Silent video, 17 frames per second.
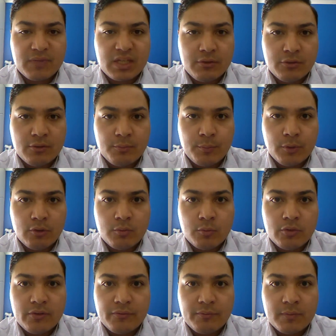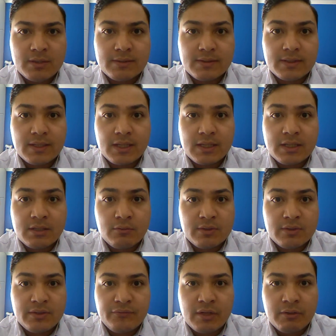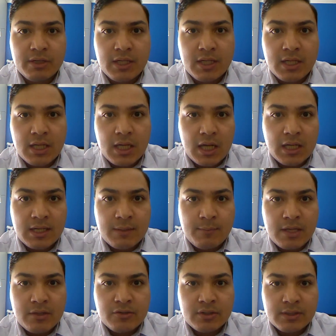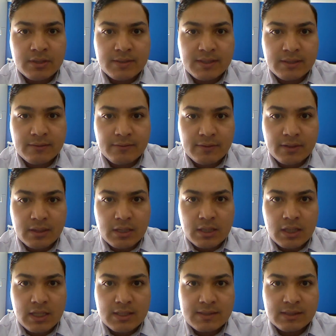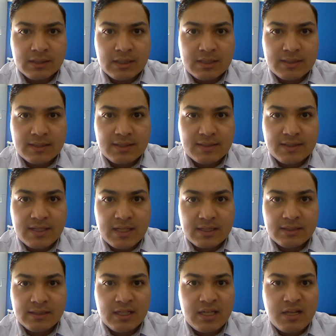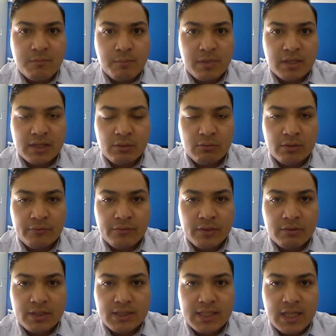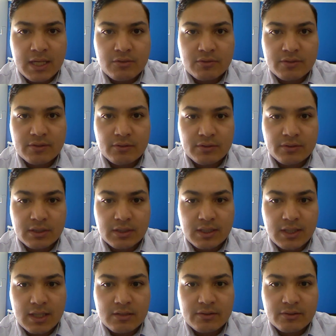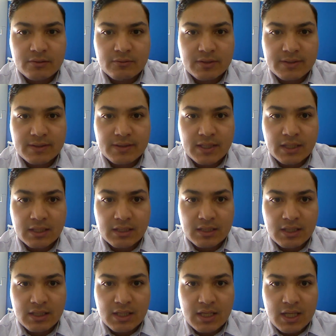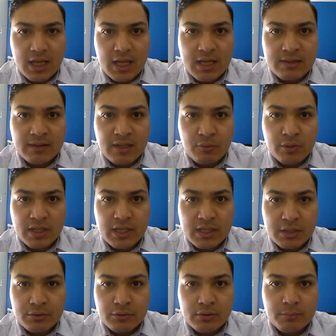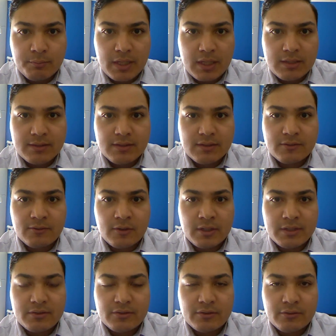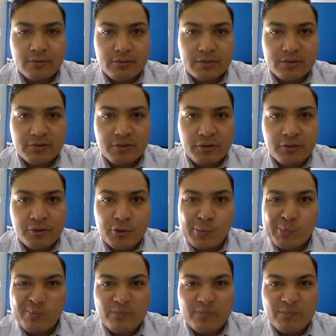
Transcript: in their ball movement, and it was very unimaginative. Atalanta sat deep, but they were very dangerous on the counter-attack, and they were getting their passes right too. So